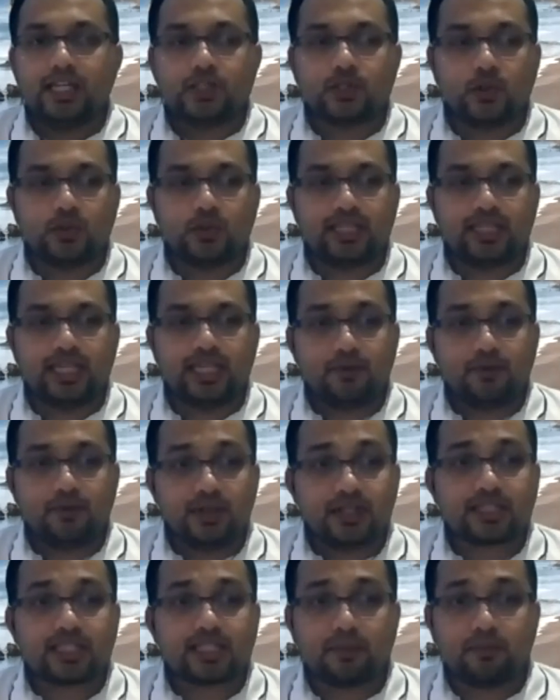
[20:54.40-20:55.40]
So there
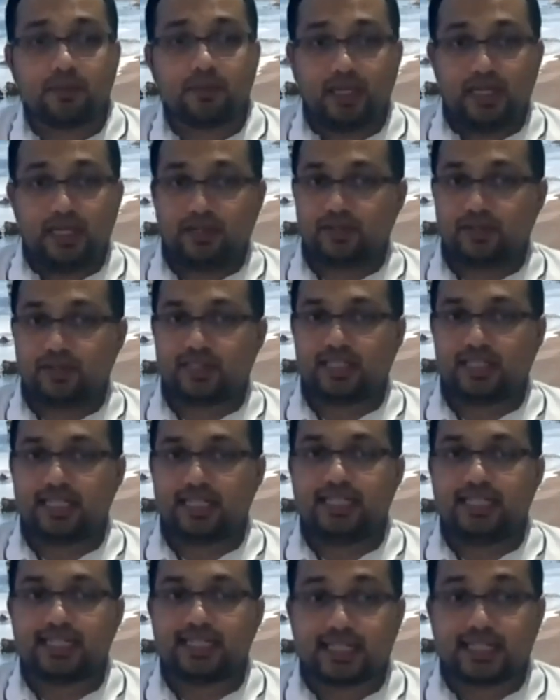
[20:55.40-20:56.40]
were some interesting
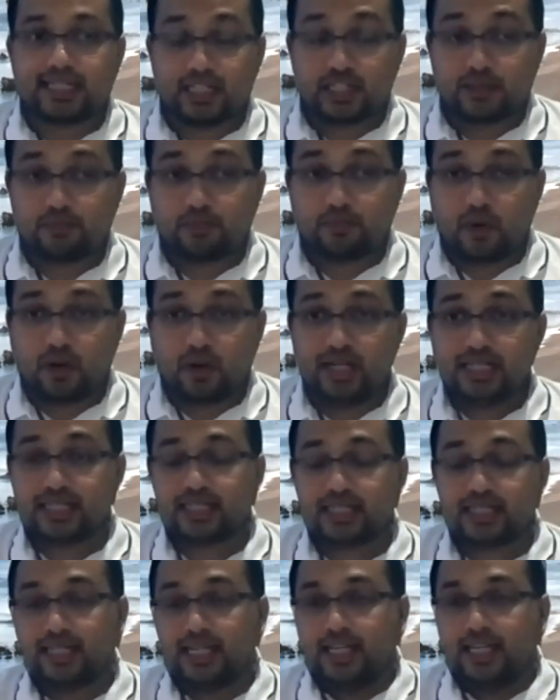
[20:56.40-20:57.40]
discussion
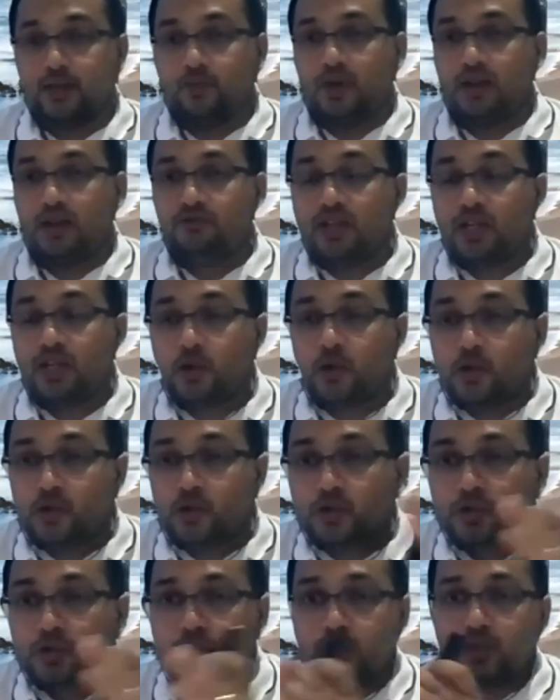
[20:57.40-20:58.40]
points. When we go
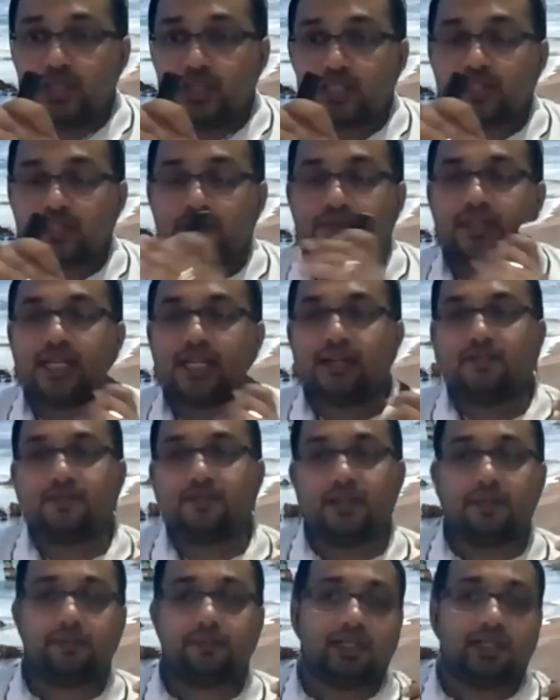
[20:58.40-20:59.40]
through the software
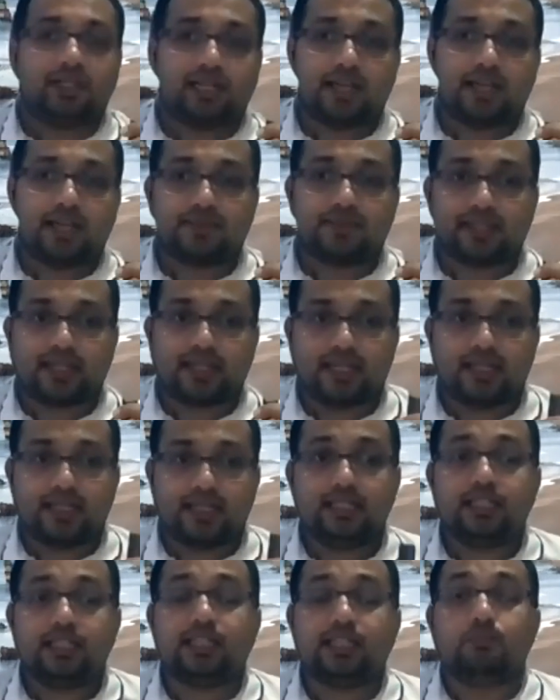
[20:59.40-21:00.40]
development life
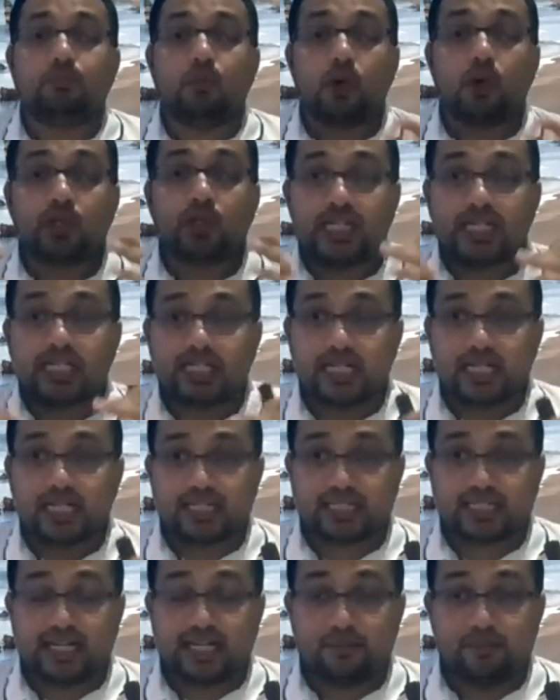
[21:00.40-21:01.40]
cycle, the more
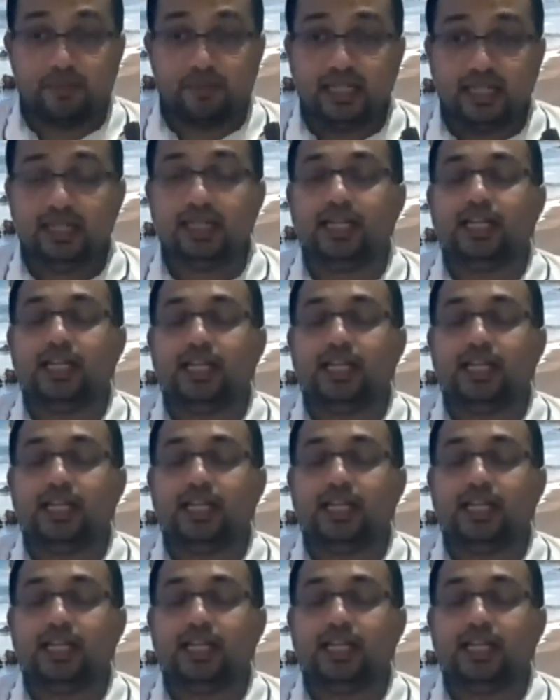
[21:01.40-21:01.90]
details come in.